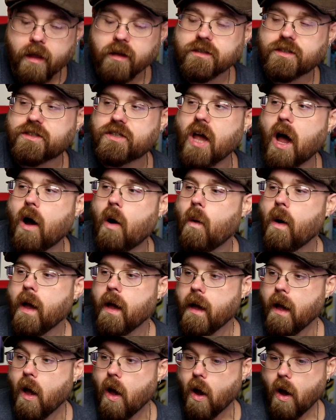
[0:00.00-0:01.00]
So,
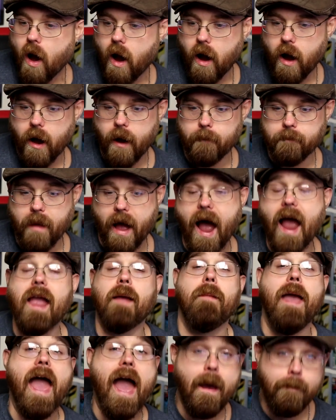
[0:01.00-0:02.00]
um, I
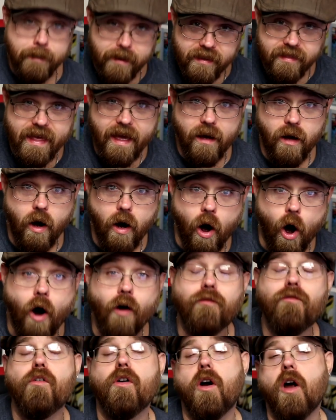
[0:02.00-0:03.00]
am happy that
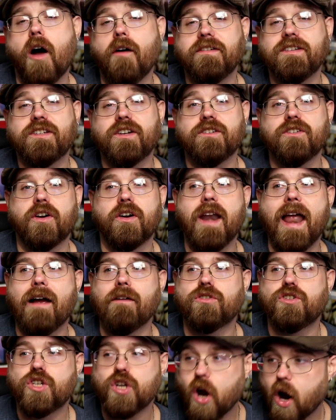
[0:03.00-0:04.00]
all four officers are
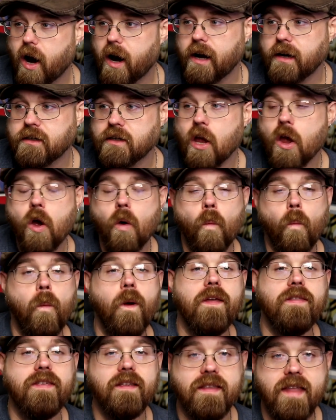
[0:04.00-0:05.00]
now charged
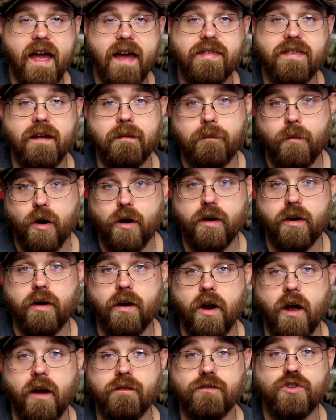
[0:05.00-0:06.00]
with the death and murder
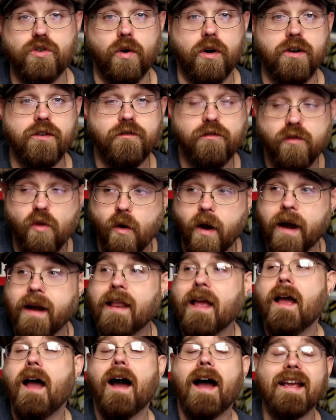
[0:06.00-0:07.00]
of George
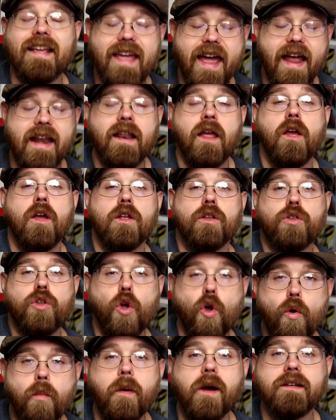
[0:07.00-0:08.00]
Floyd. Again,
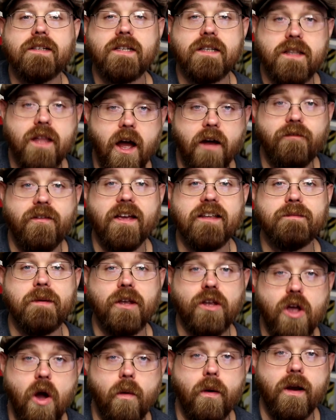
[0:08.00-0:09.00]
too much stuff has
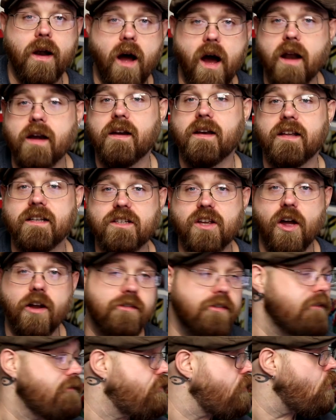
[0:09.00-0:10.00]
been going on in this
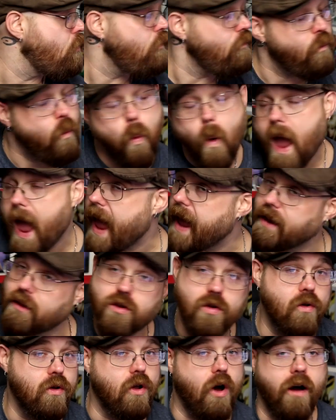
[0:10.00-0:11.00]
country for way
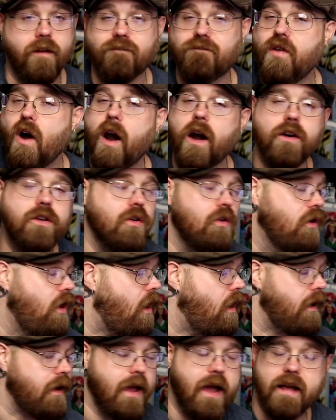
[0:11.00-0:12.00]
too long, far too
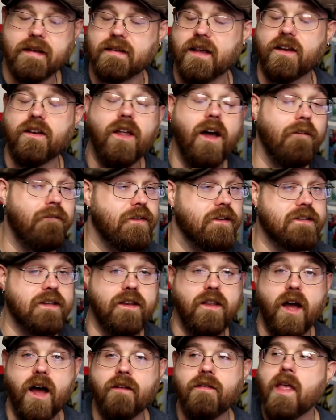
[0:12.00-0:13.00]
long, guys. Enough is
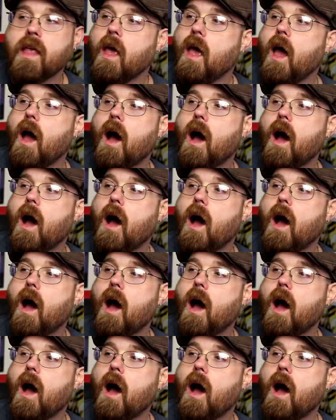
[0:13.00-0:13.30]
enough.